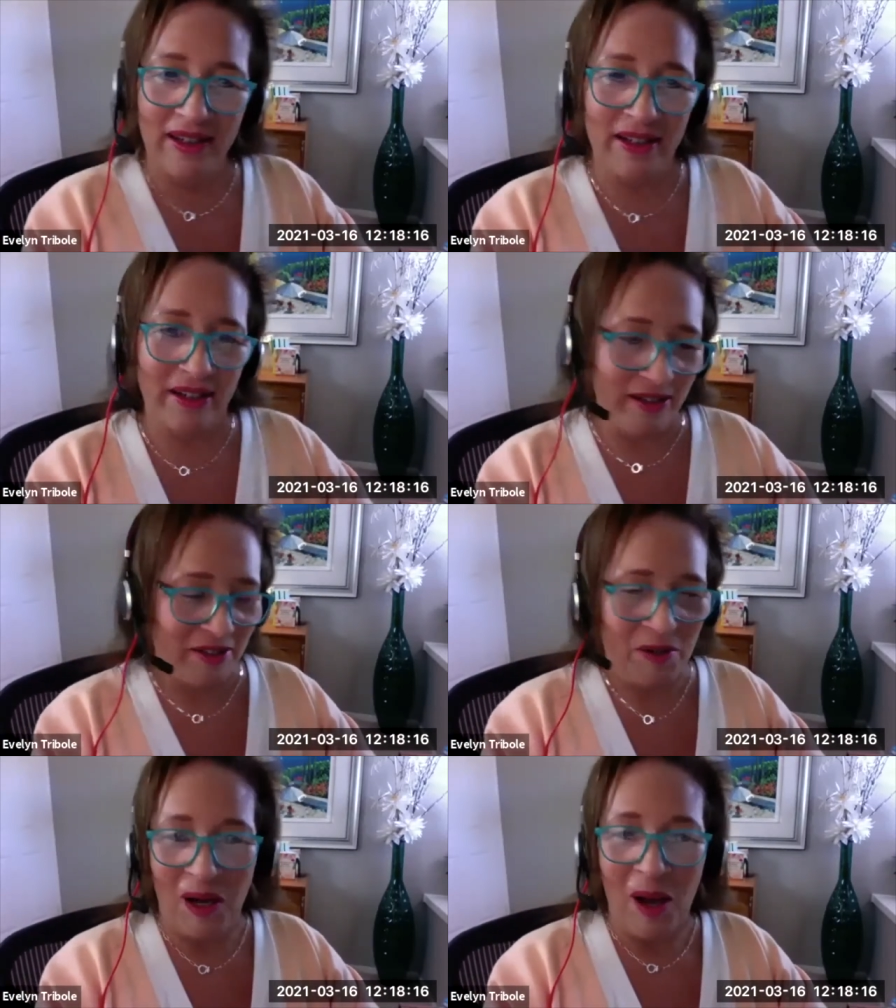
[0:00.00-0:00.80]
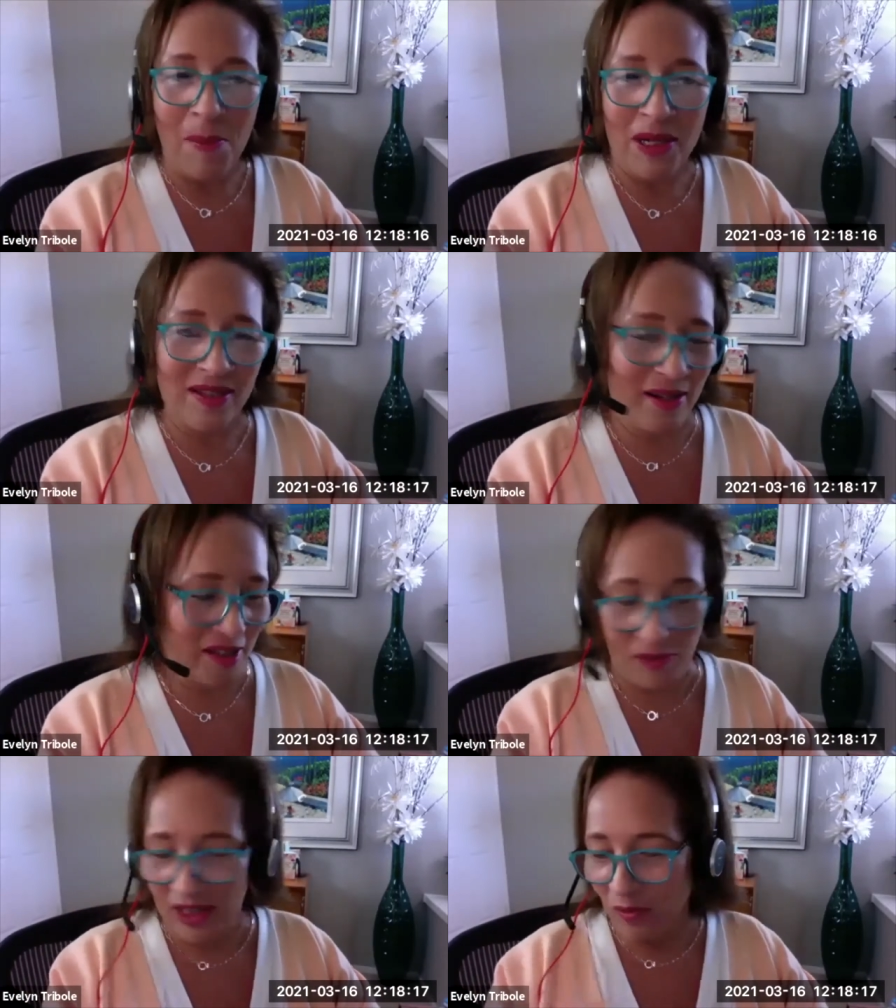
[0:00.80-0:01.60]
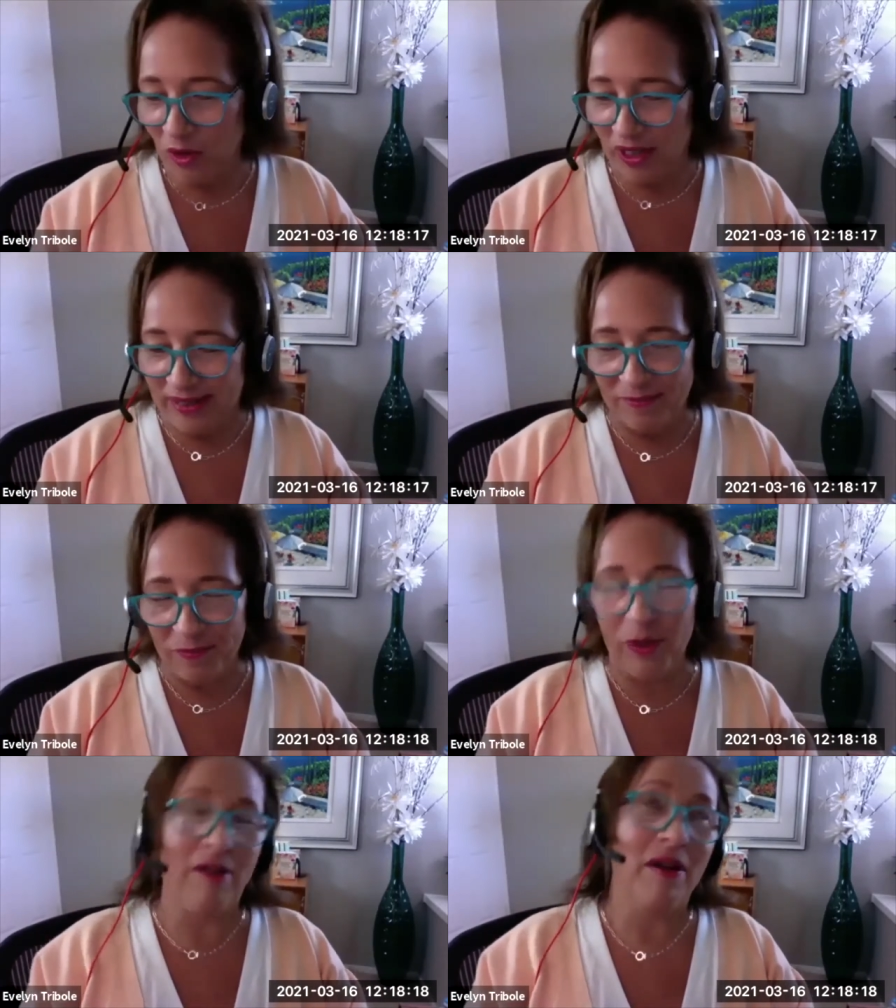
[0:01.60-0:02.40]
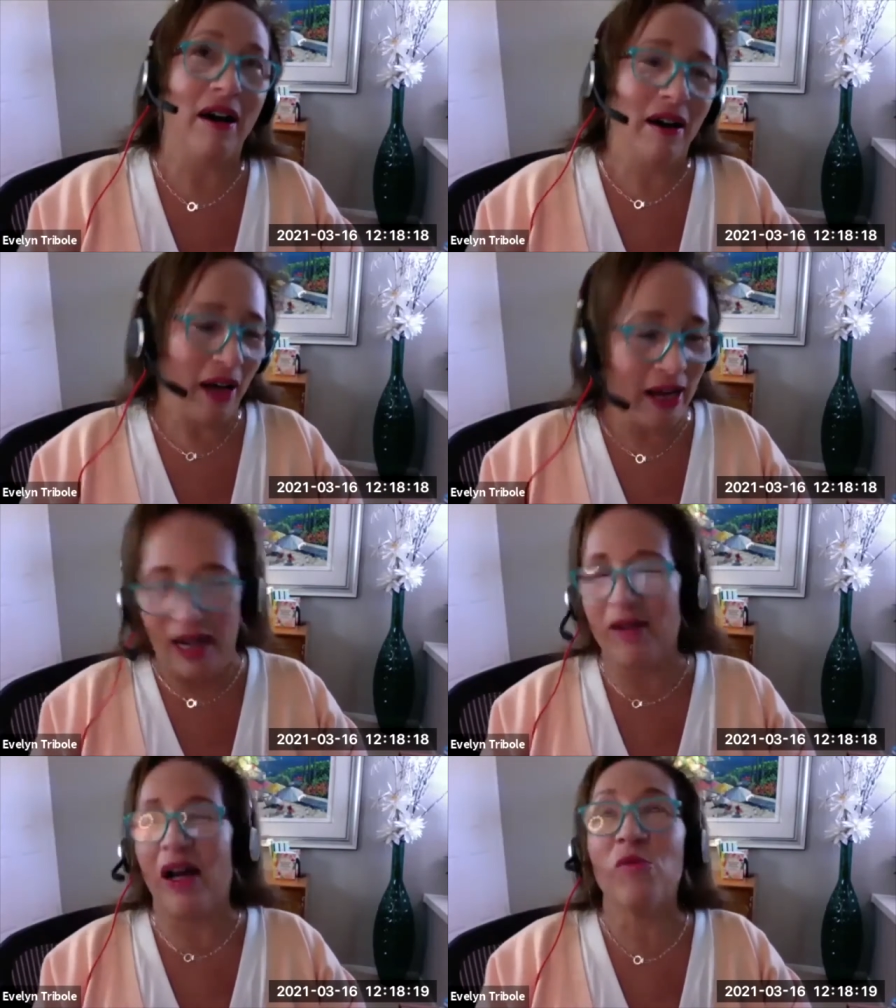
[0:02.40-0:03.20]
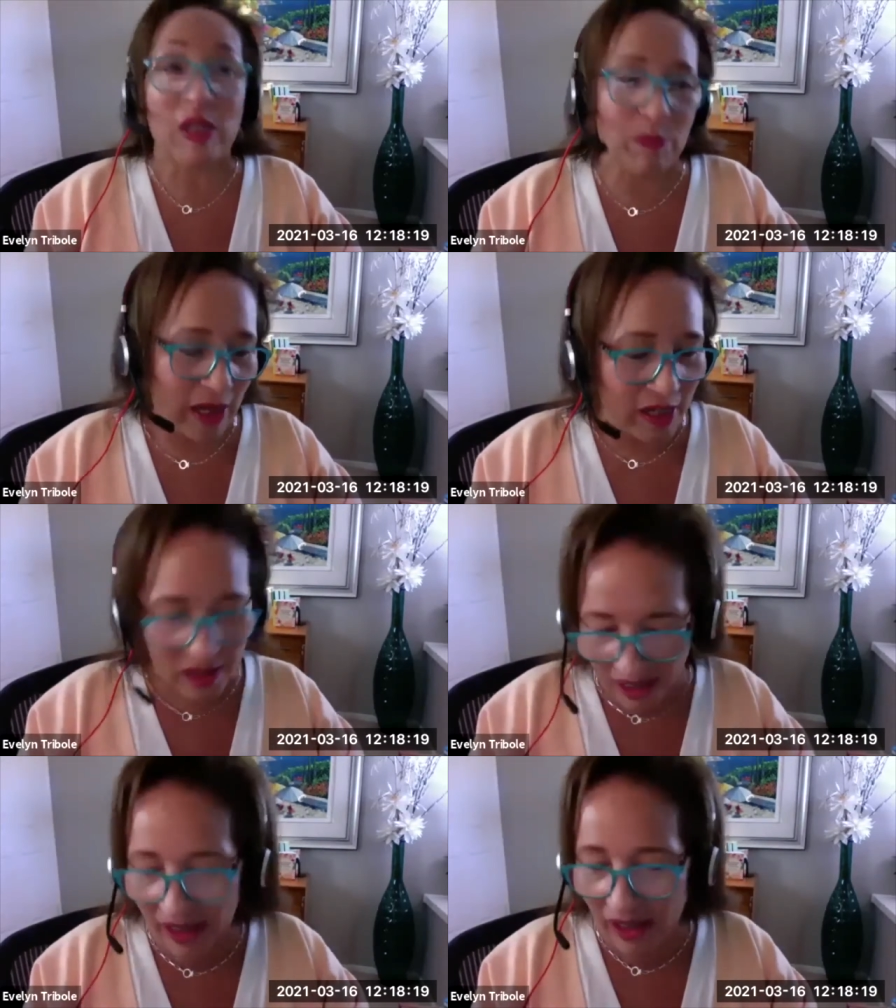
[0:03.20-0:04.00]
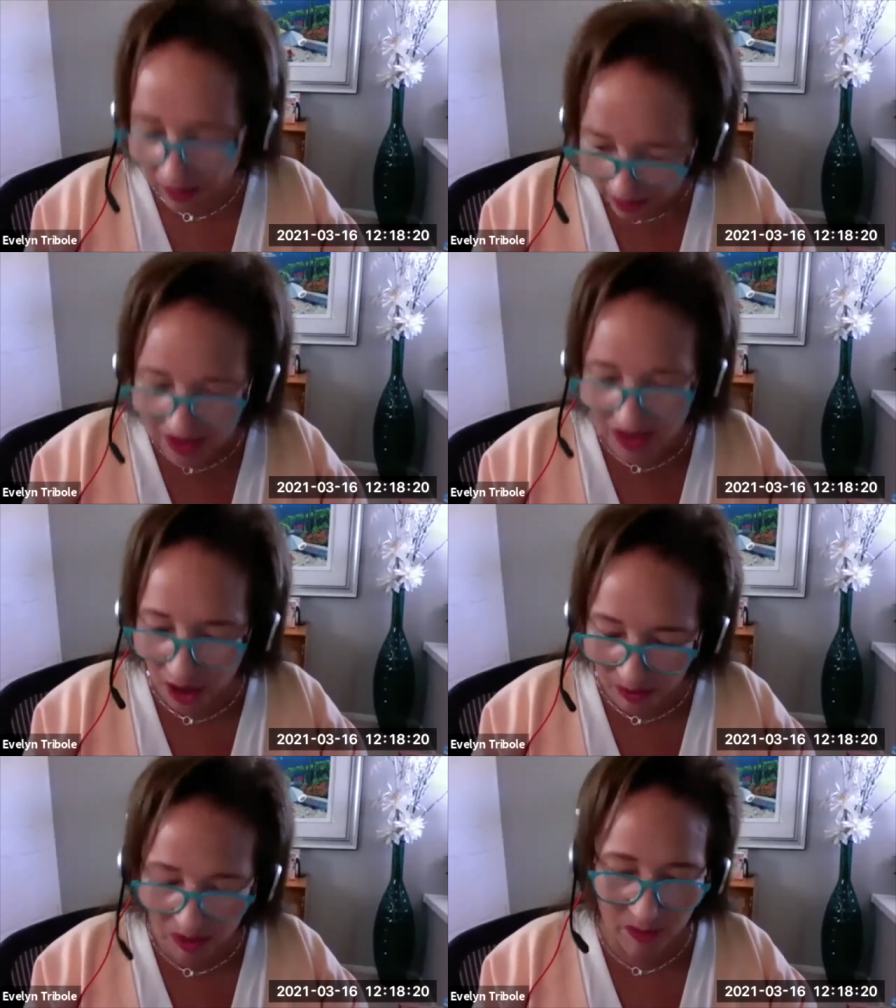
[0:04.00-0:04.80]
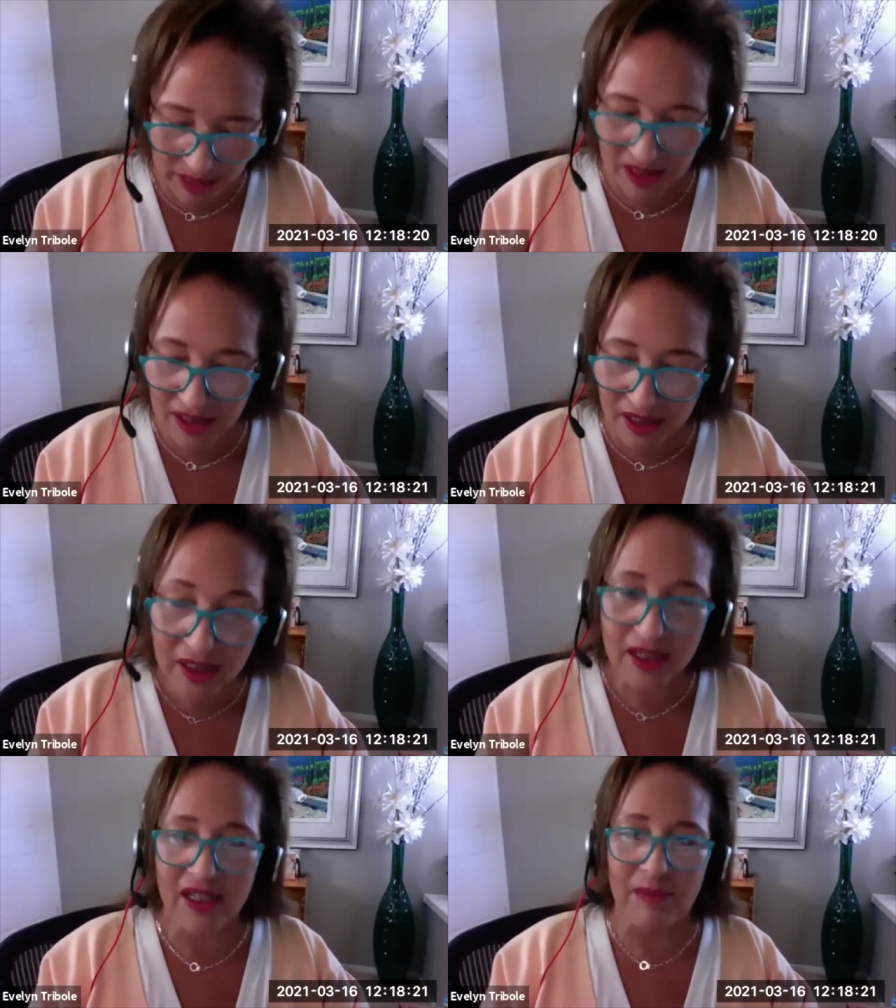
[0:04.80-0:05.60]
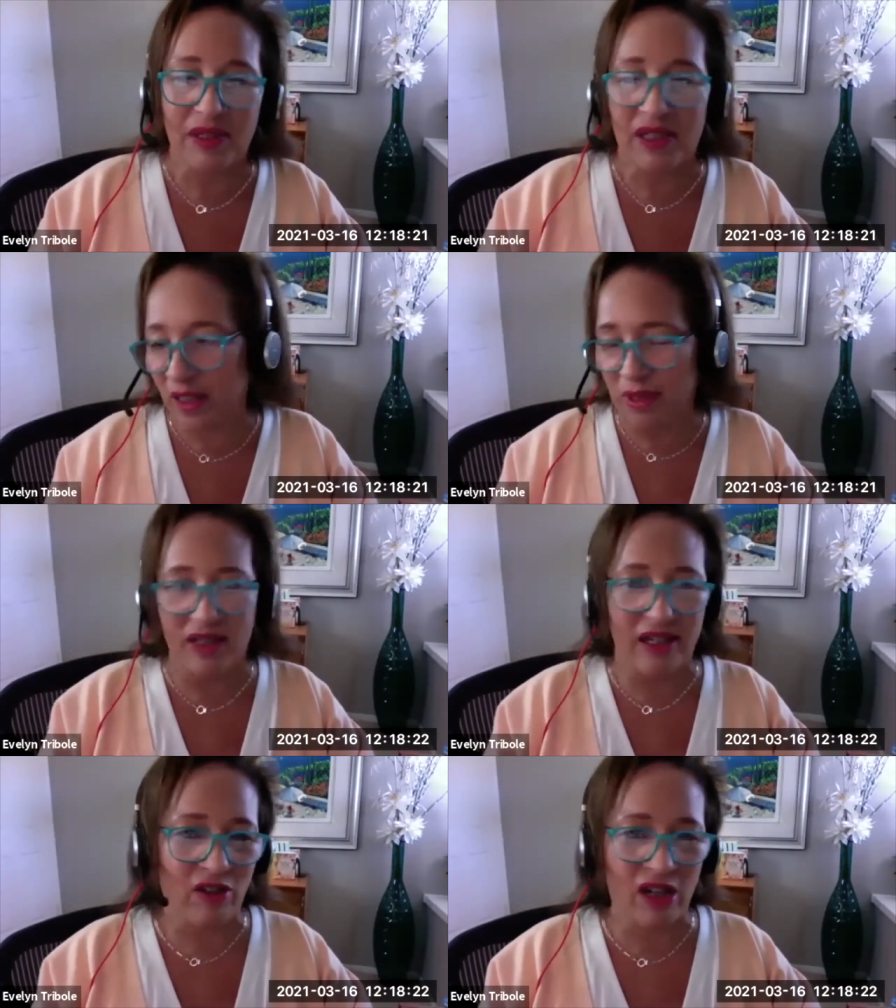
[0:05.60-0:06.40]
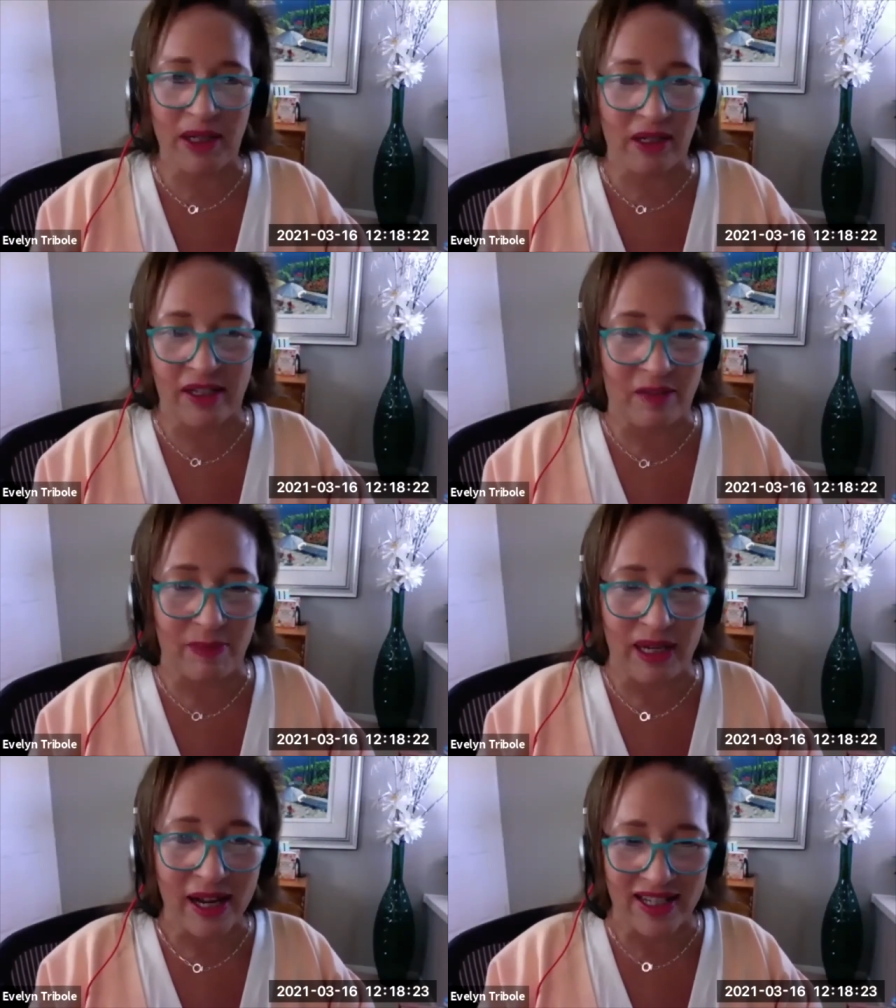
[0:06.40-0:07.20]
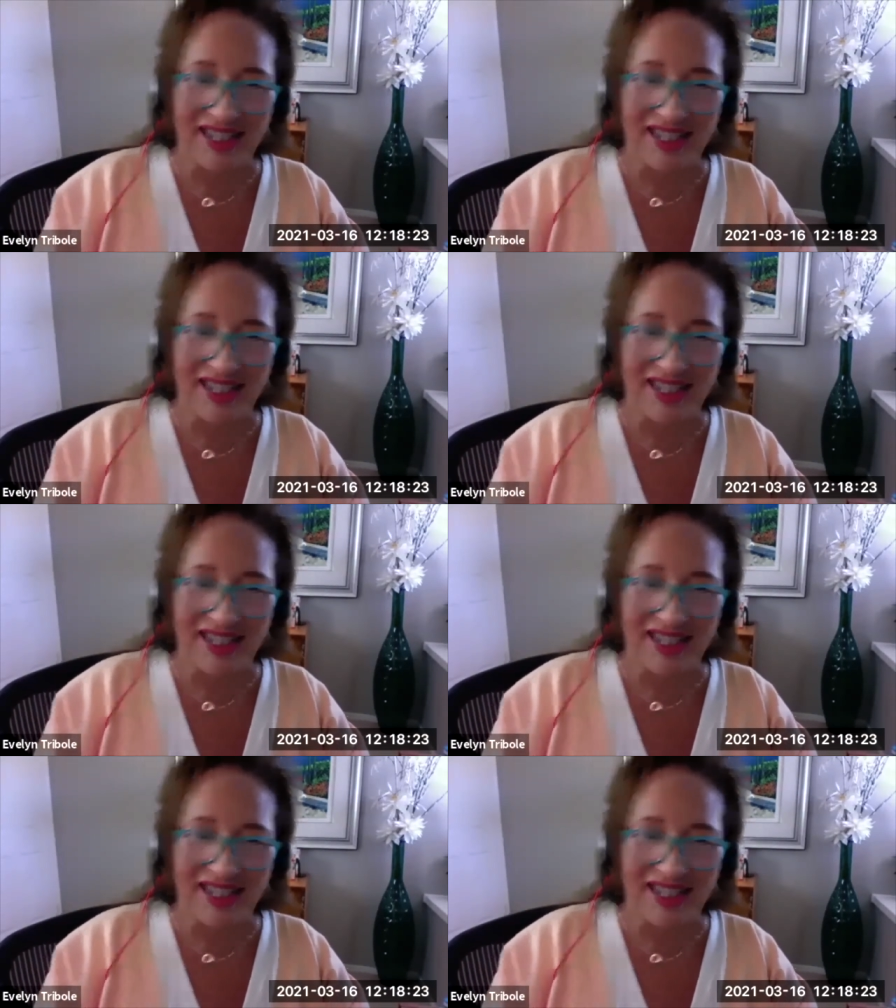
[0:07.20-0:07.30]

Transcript: And I'm going to say something really, well, I, I, respect, I, I like to start with respect and dignity, but sometimes I say grandma doesn't get a pass.